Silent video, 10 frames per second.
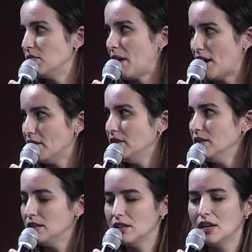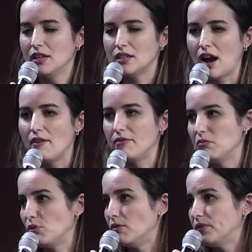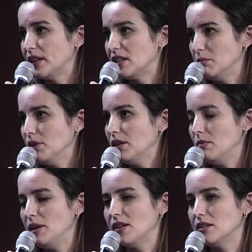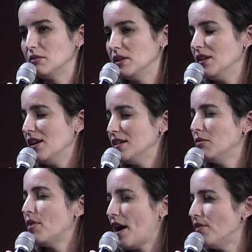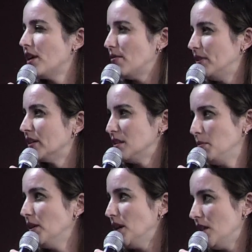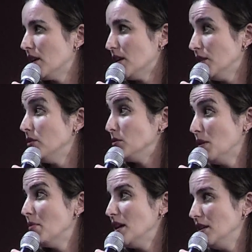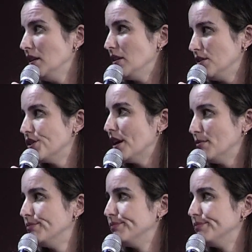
models to offer more flexibility because they're realizing without that flexibility, they're going to lose women in leadership.